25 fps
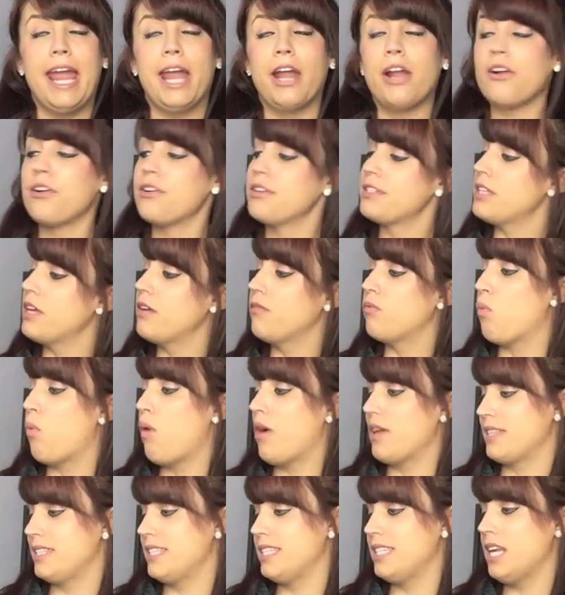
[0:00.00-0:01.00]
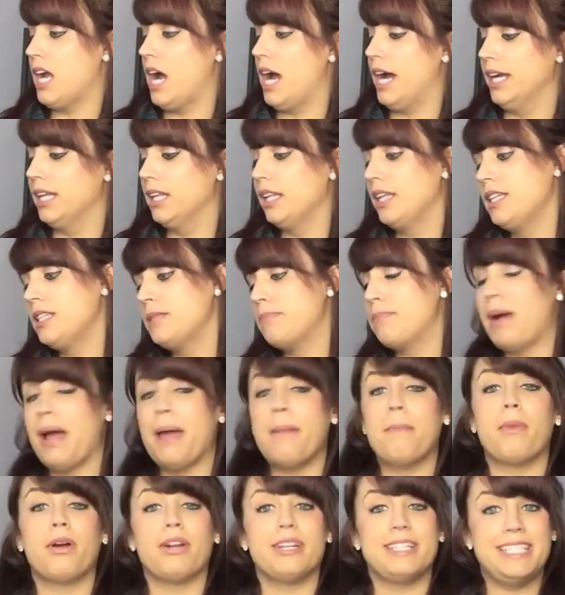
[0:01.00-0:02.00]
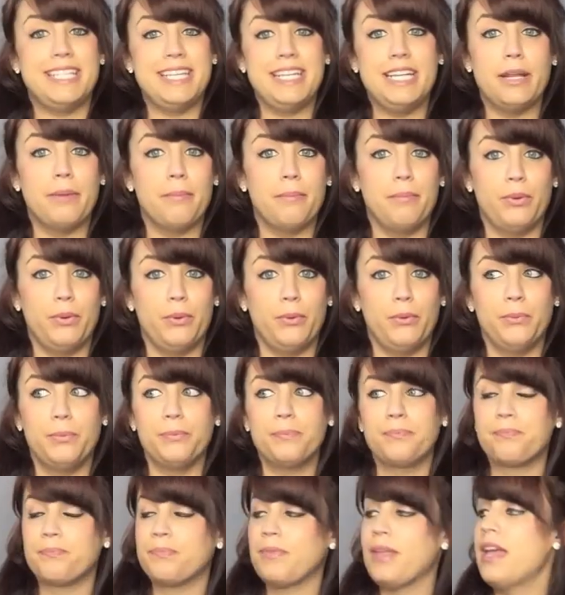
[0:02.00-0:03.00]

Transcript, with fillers: Heirs of Watson Island by Martina Boone.